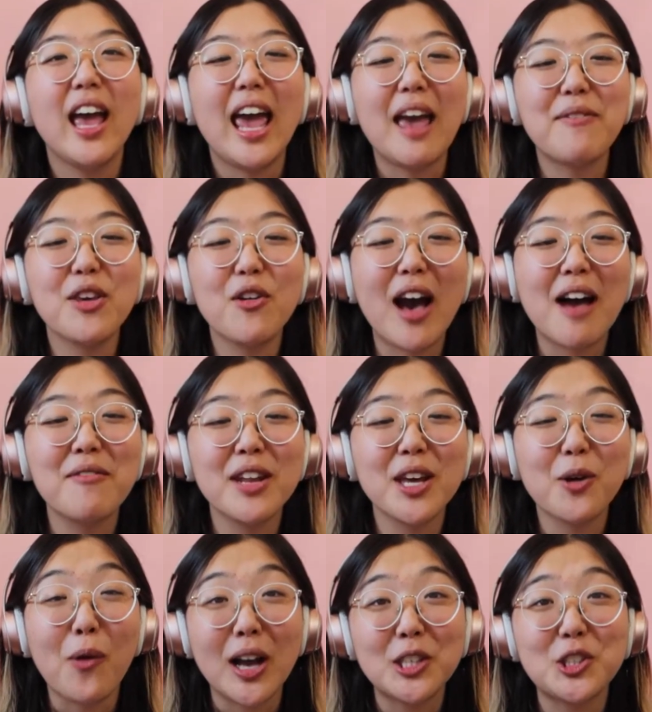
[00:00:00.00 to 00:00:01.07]
If you have any
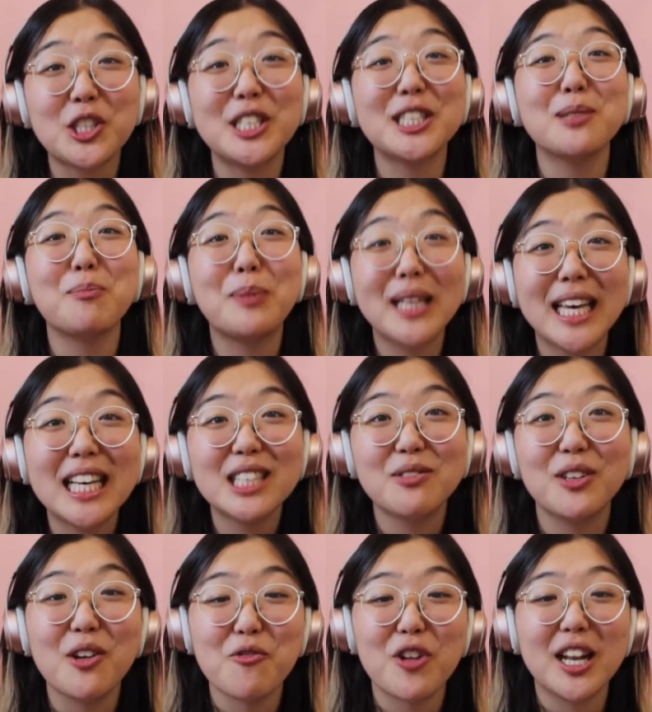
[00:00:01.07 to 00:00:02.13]
questions, please
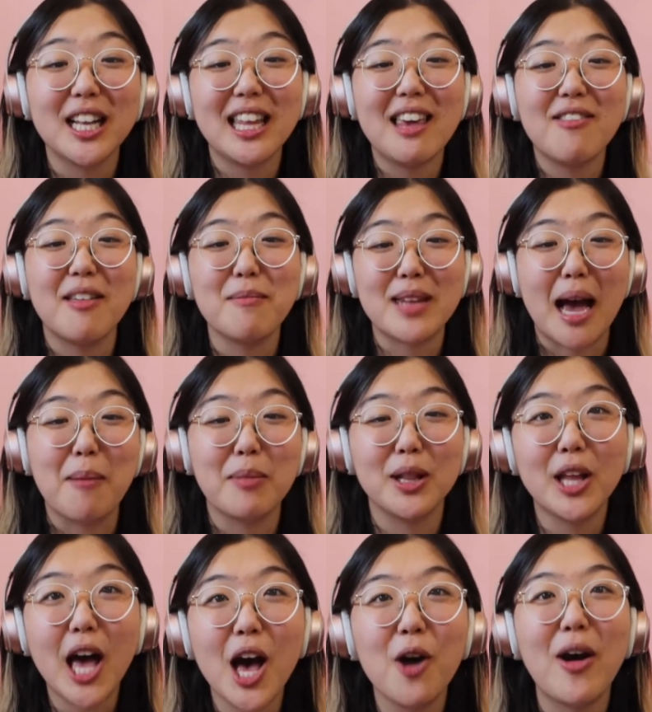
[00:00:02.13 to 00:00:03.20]
feel free to leave them down
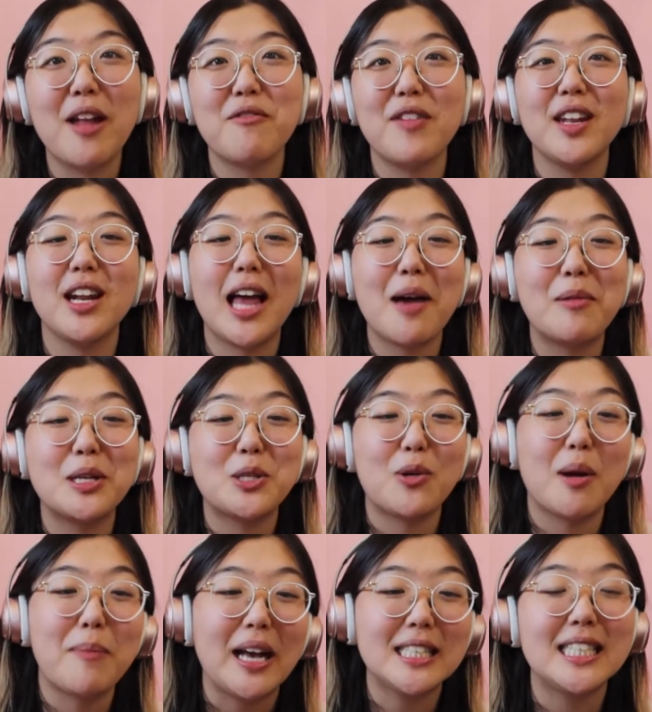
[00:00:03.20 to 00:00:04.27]
below, and Finn and I will do
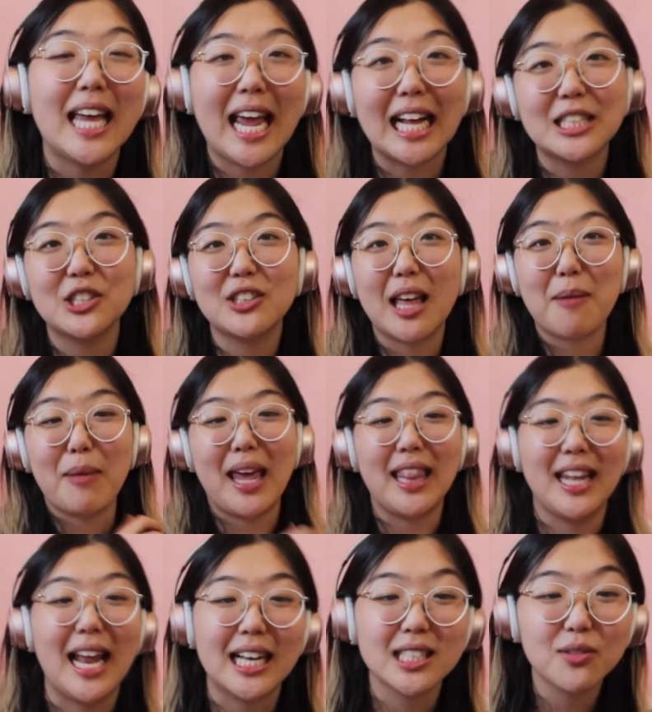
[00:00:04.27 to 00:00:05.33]
our best to answer them in the
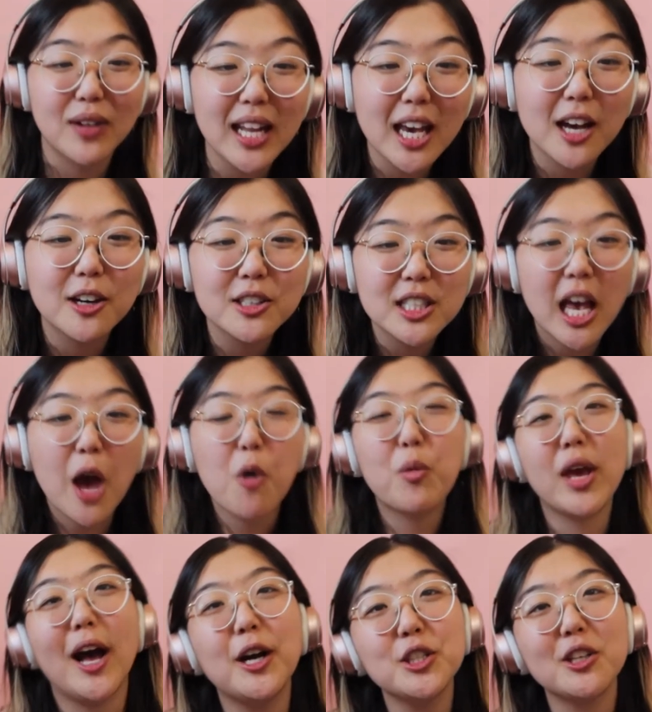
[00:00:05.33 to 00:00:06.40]
next videos.
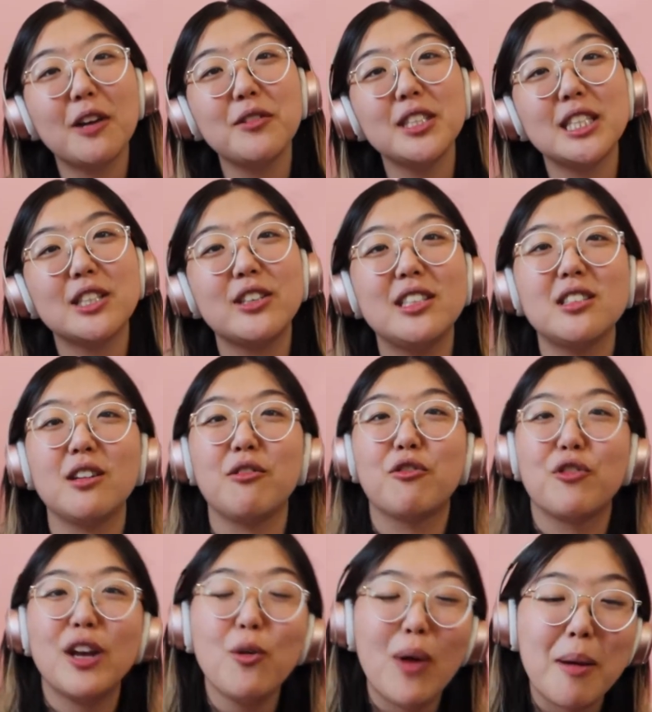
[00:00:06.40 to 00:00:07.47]
We also have a series of
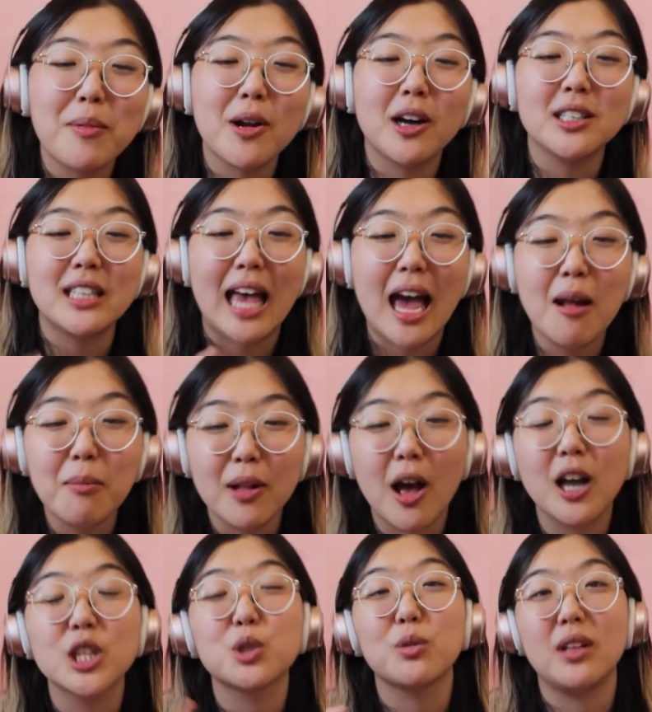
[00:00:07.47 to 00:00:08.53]
free webinars and
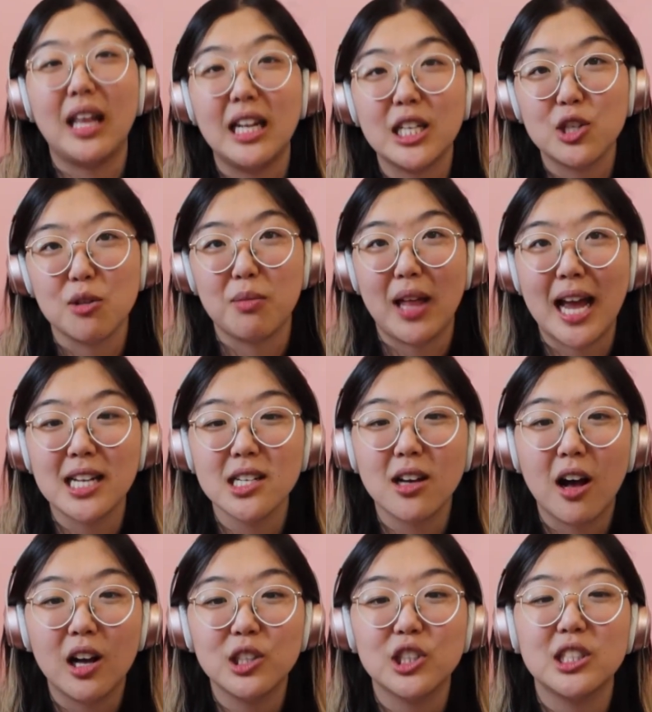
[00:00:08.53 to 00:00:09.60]
blogs related to applying to
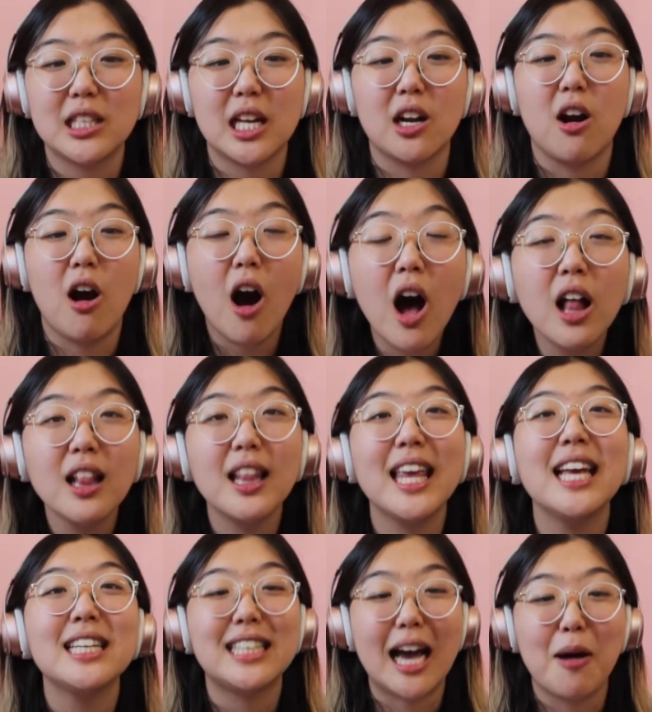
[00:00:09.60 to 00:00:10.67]
colleges that are all
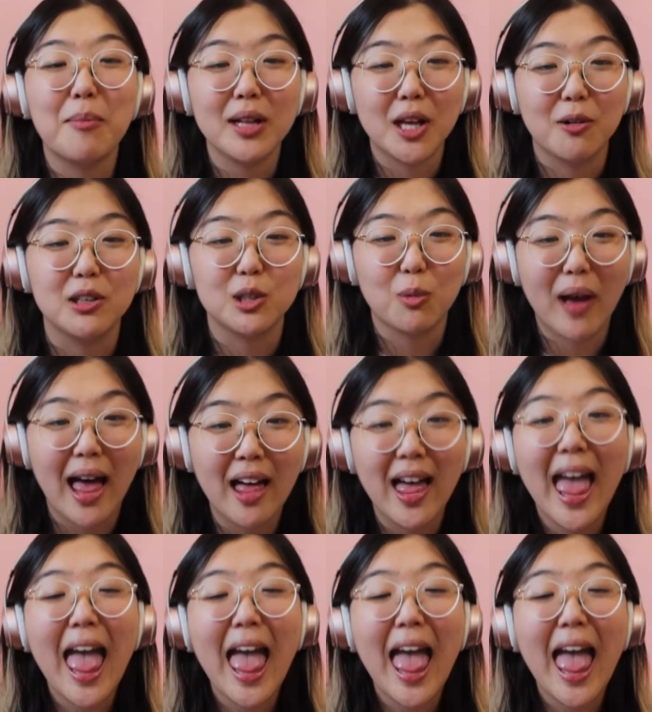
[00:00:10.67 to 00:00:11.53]
linked down below as well.